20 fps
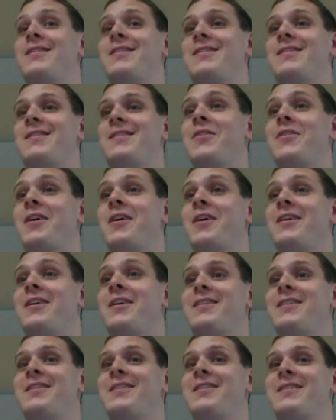You're crying?
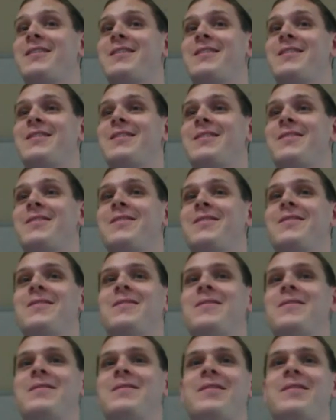No.
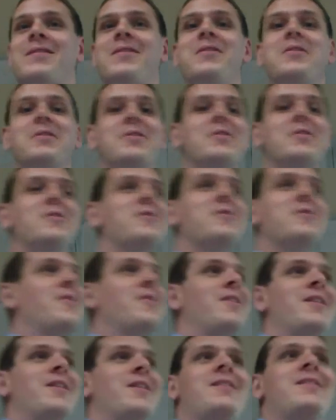Good, don't
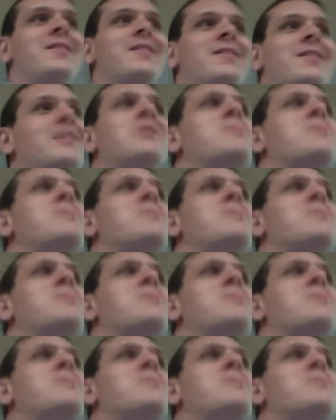cry. You'll be